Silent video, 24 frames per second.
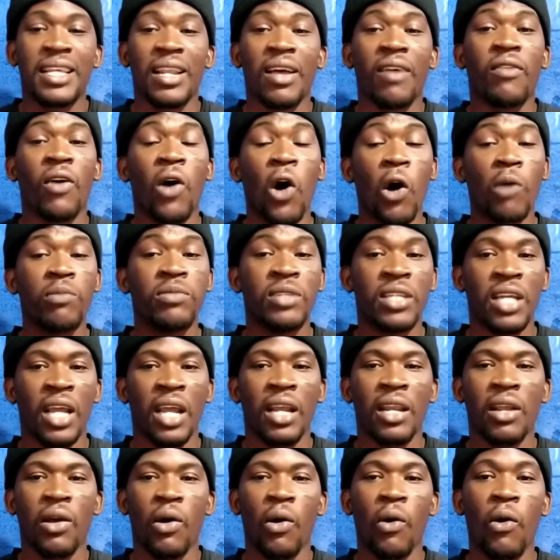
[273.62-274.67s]
of
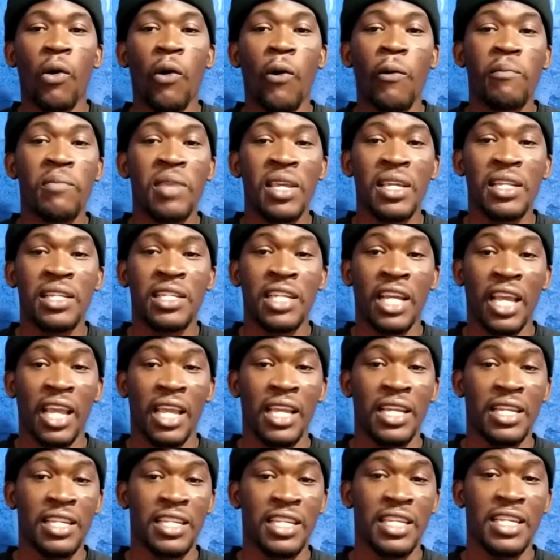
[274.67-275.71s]
object,
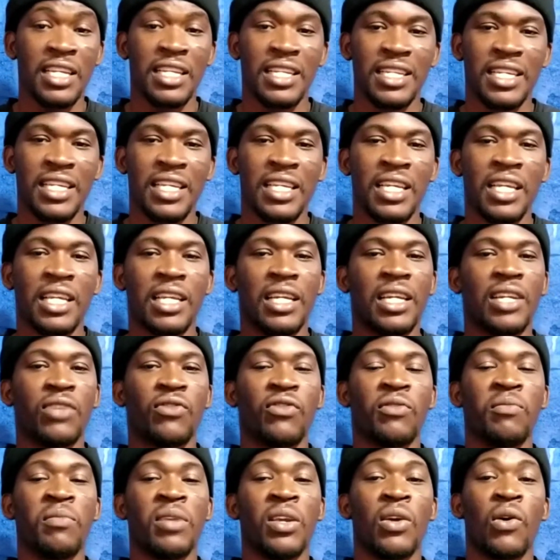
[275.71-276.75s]
O-B-J-E-C-T, it
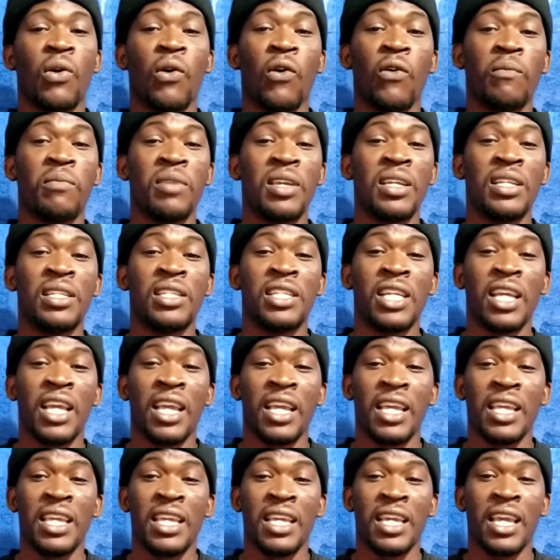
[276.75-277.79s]
would be
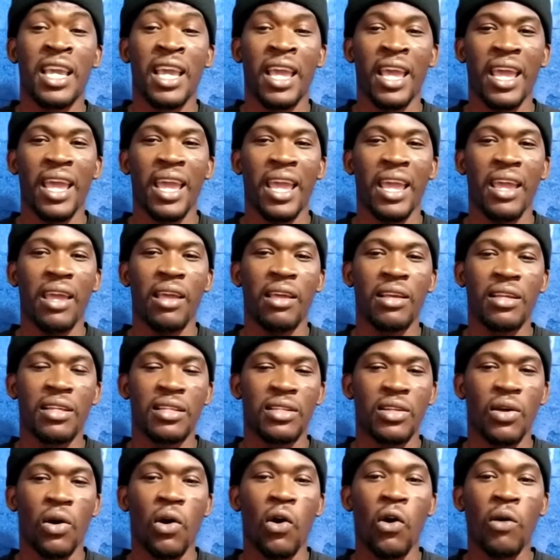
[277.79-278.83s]
O-B-J-E-K.
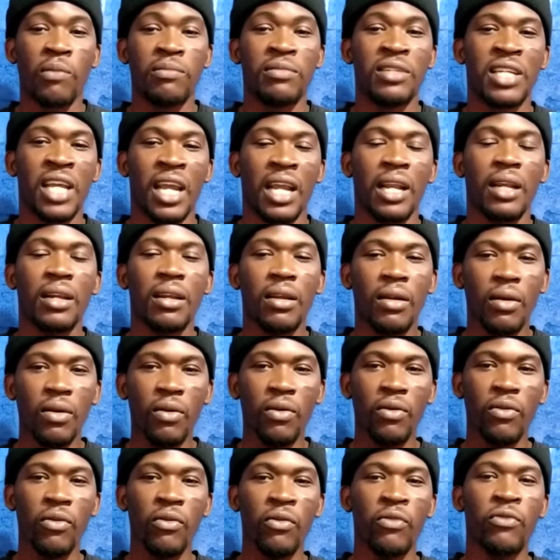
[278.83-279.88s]
So object,
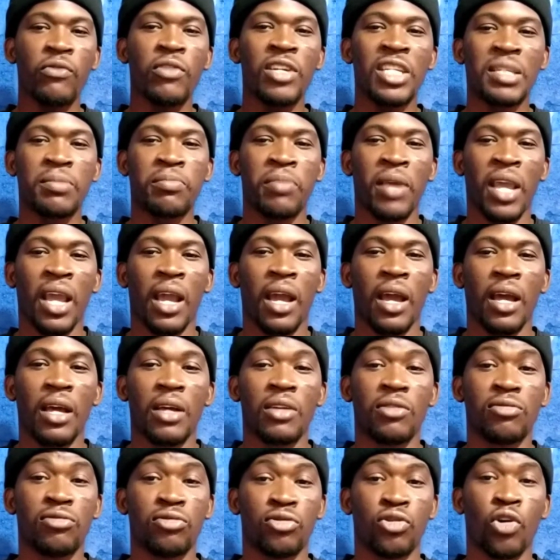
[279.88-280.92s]
respect,
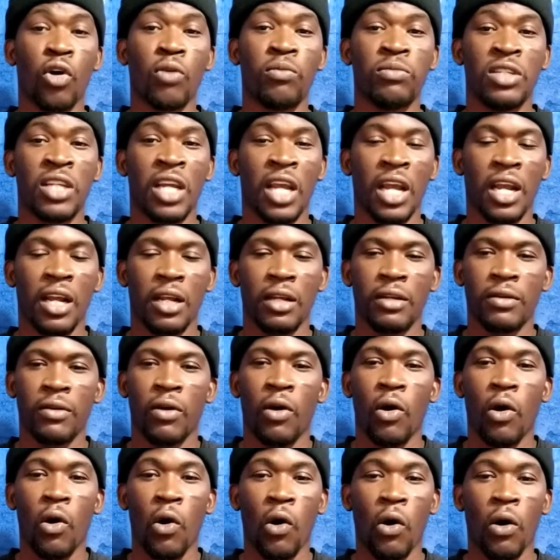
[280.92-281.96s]
subject,
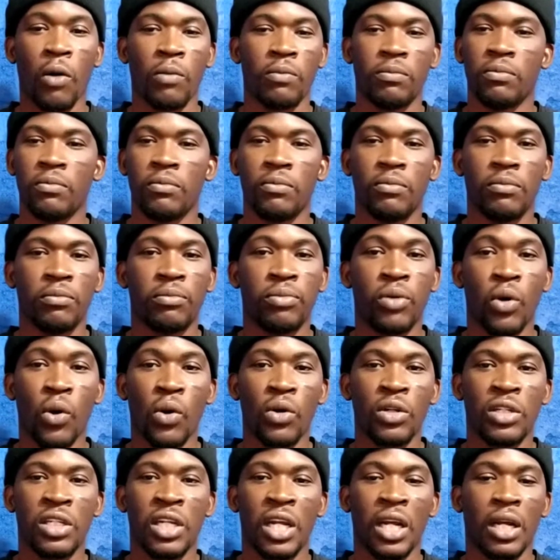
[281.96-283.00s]

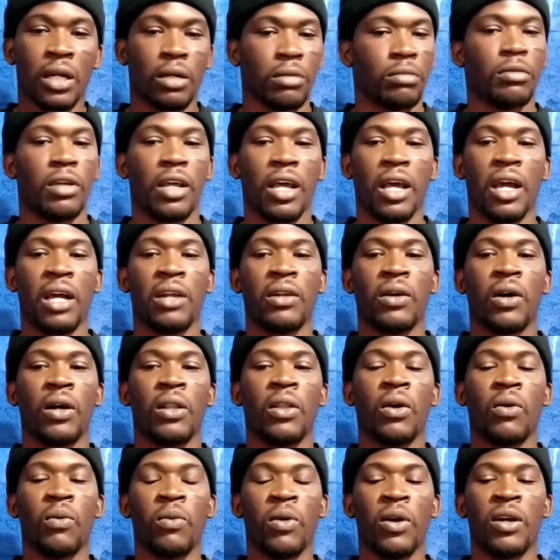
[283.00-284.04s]
project, and
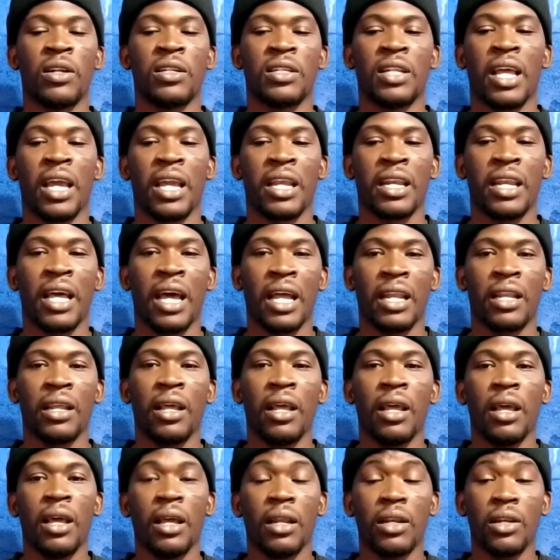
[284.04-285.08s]
other words like that.
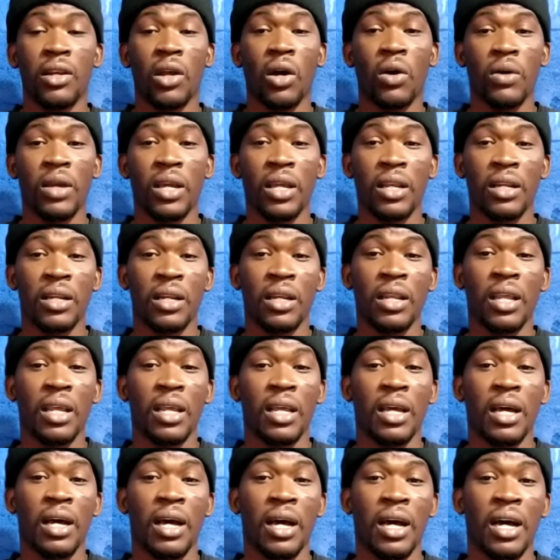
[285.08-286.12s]
Now in
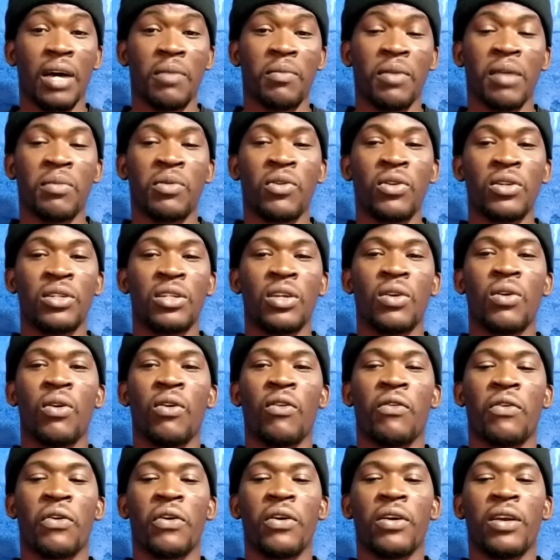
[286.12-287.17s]
the I'm going to
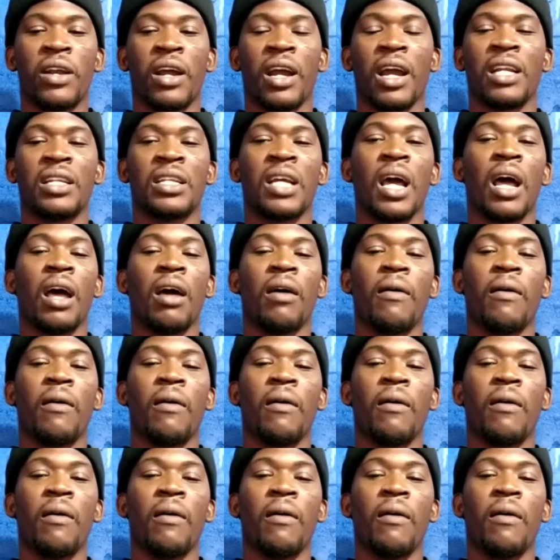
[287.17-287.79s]
go further and